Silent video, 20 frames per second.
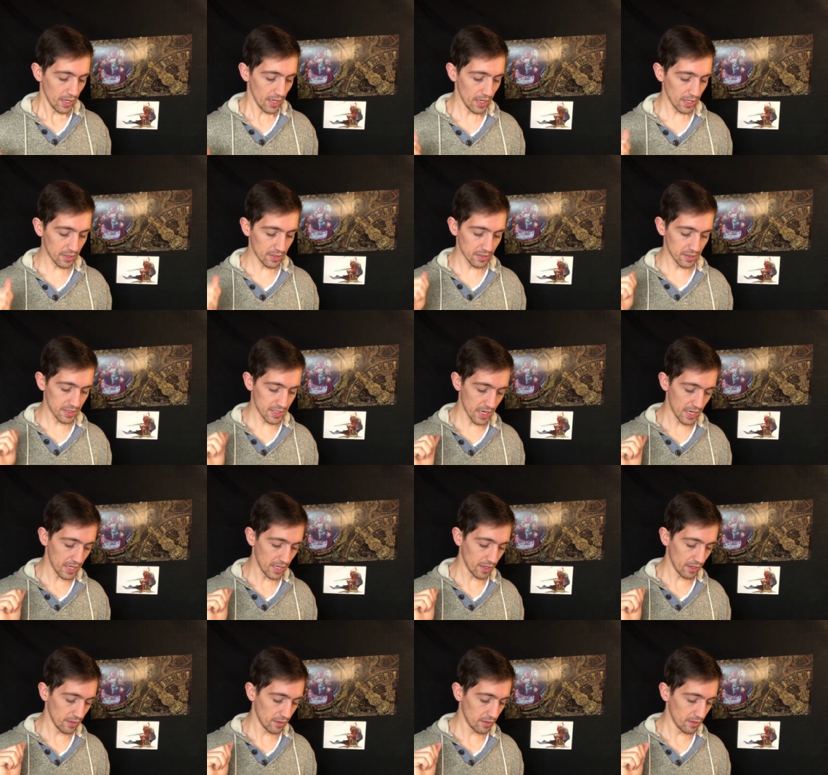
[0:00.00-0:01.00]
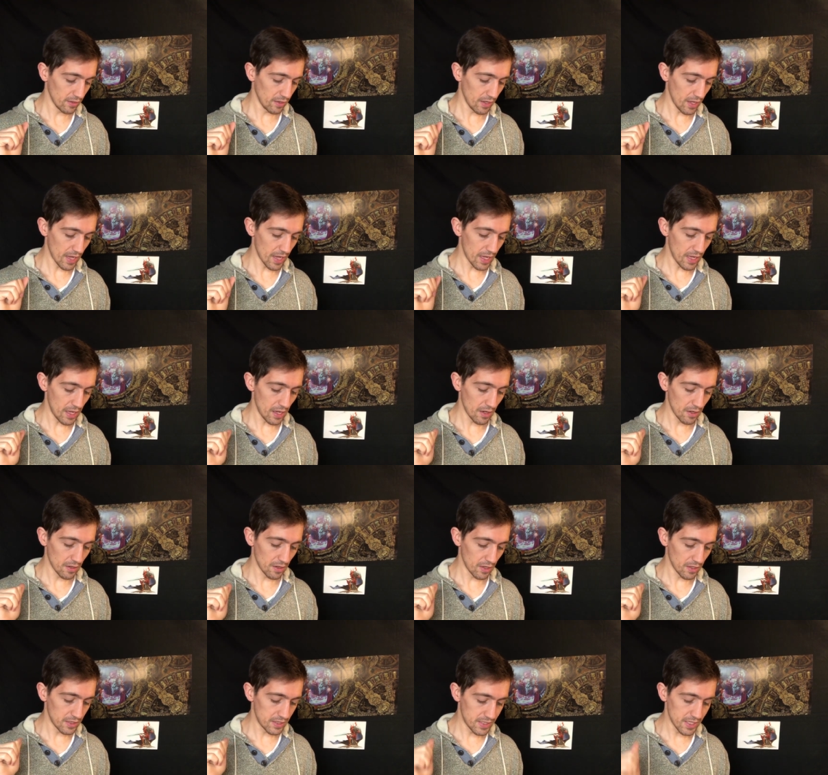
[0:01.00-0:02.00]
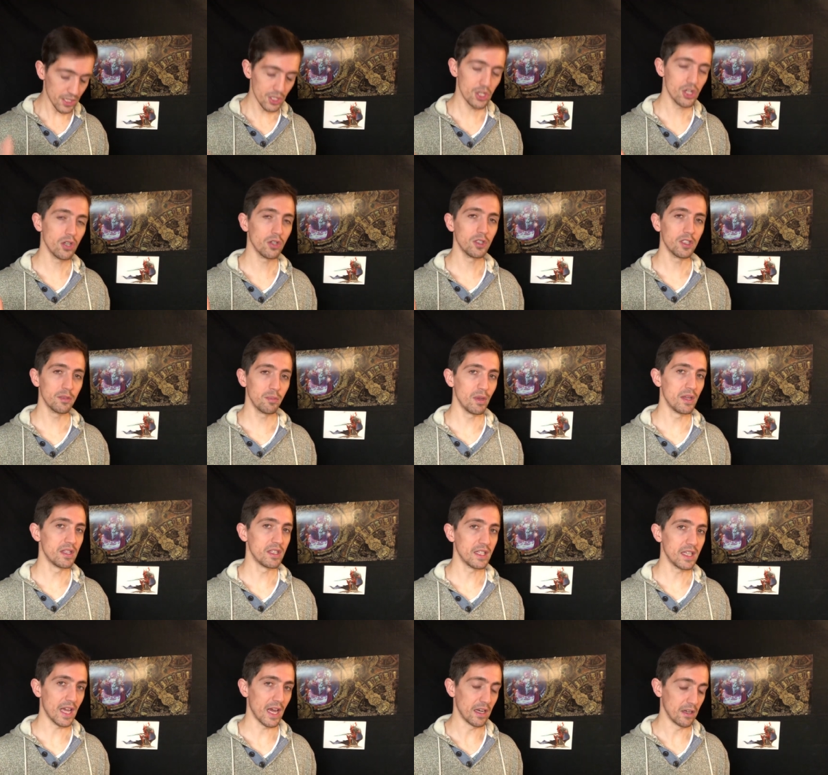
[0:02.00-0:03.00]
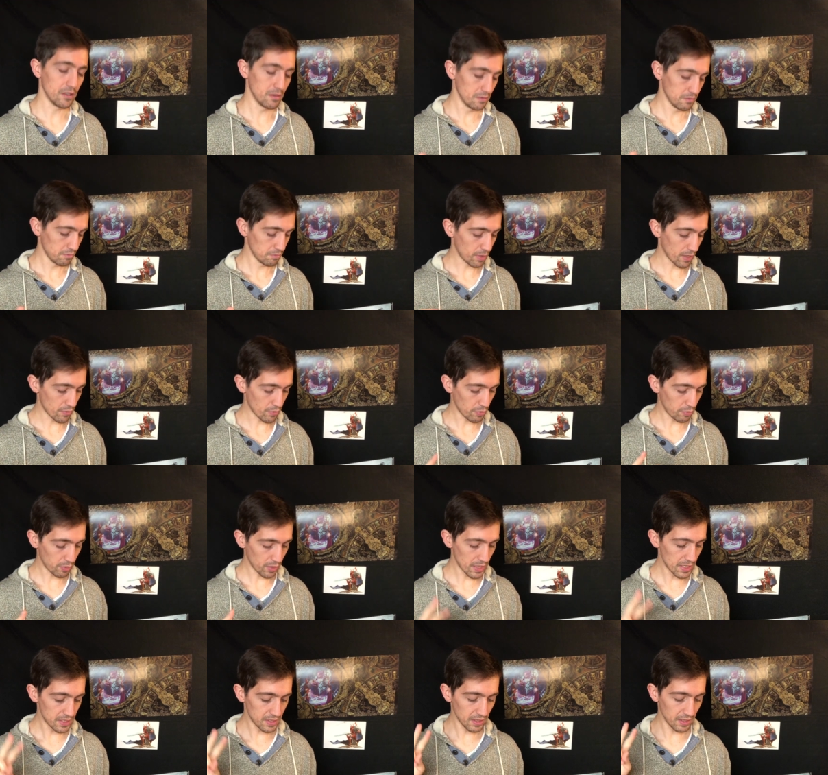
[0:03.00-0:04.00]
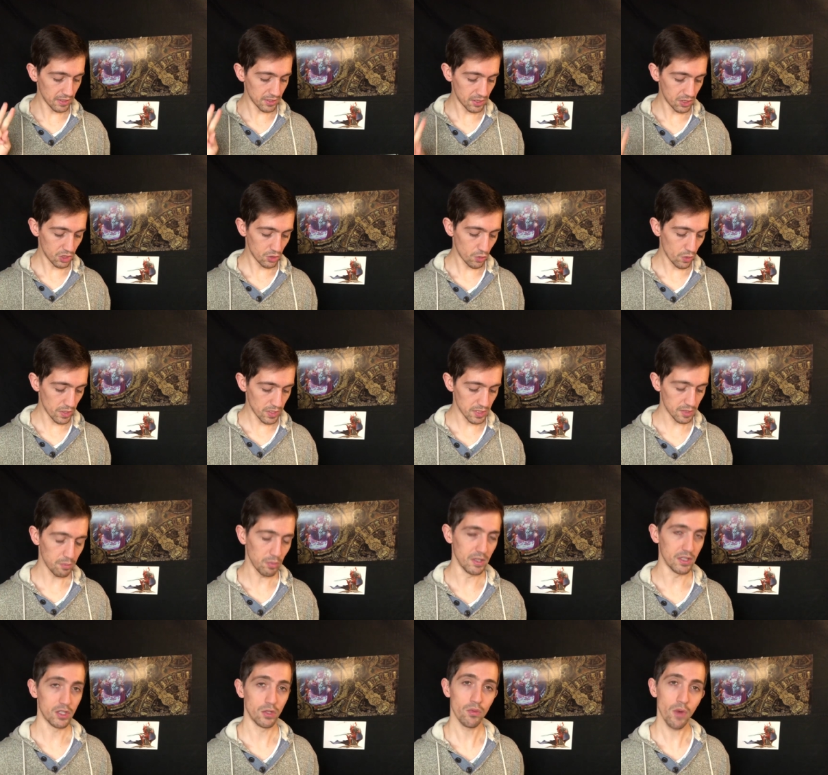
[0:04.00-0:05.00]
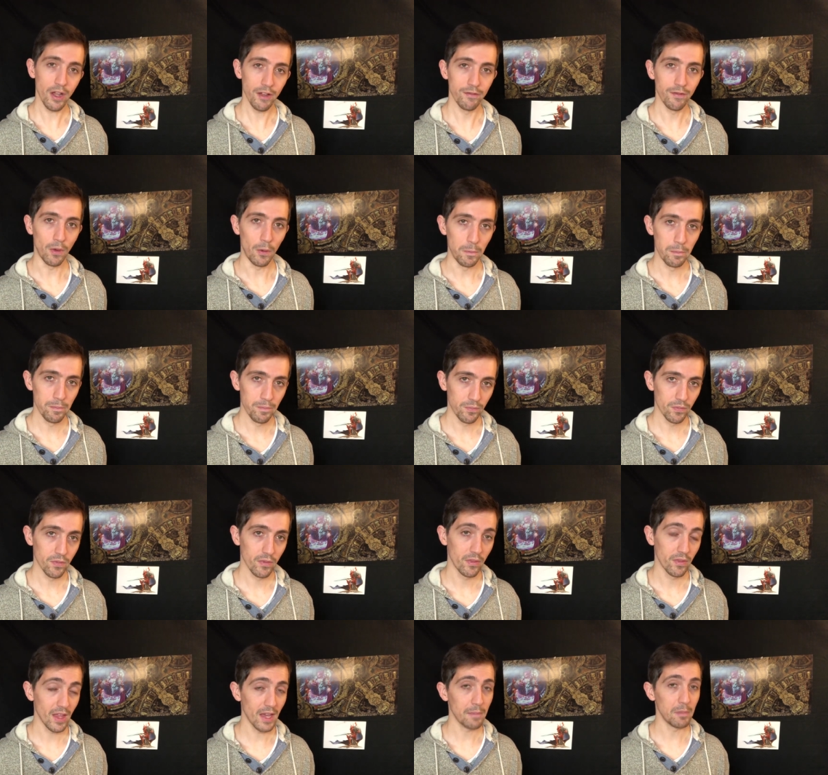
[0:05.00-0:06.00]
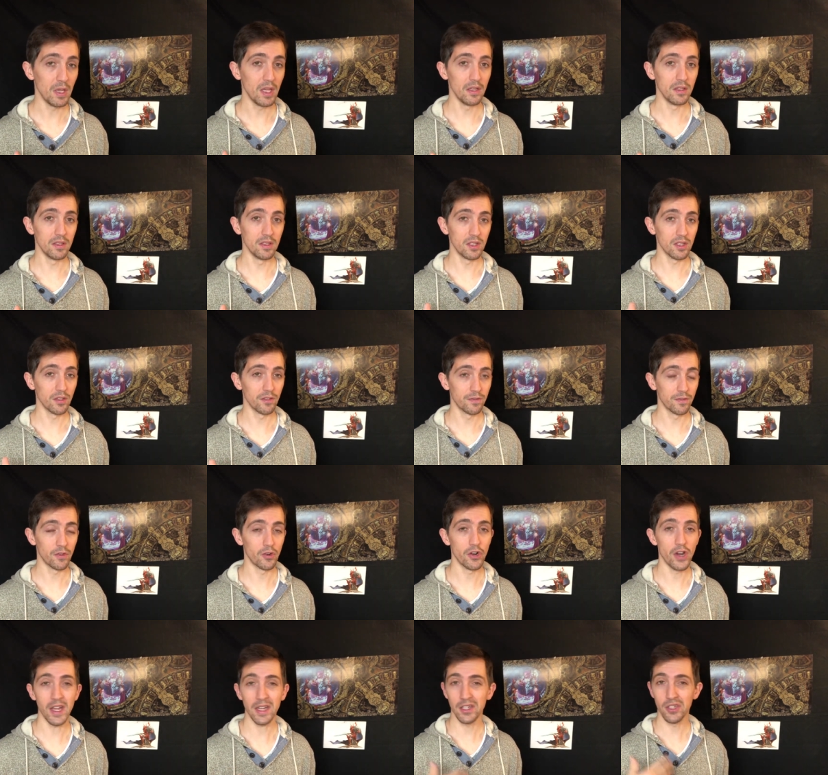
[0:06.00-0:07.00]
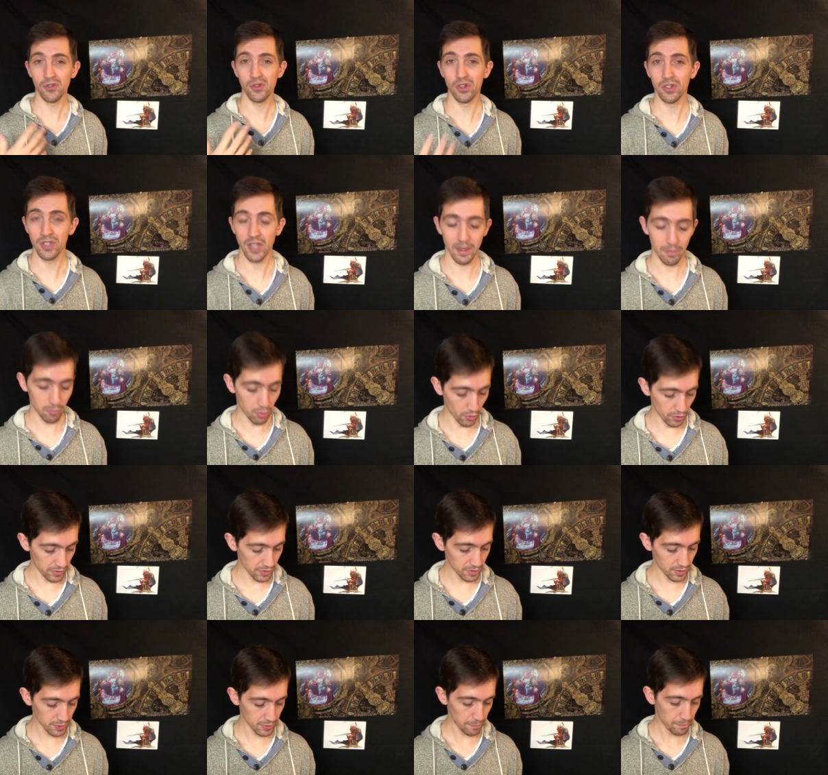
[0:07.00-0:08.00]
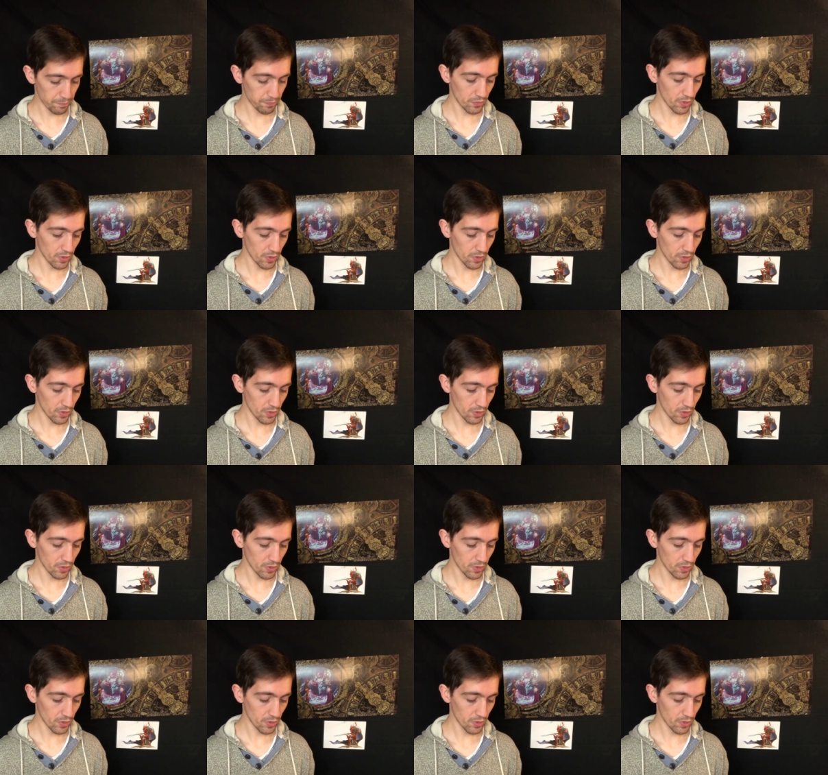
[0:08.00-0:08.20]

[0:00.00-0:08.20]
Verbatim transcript: It can take a additional splinter cannon by replacing its twin splinter rifle. That means that for an extra 10 points,